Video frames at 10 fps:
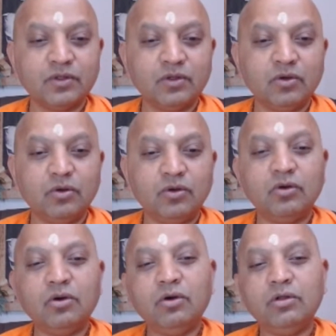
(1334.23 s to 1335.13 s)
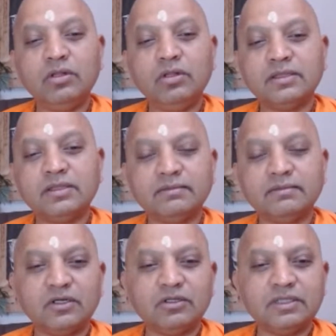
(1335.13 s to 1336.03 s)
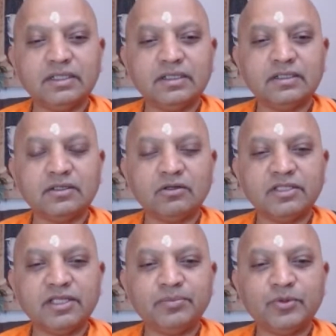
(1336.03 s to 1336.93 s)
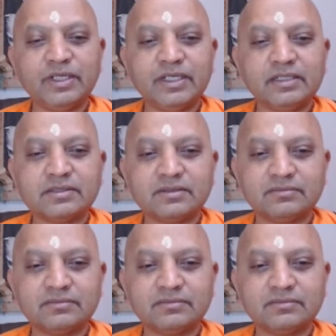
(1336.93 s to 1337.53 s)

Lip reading: All the thing, all the dirt, all the impurities,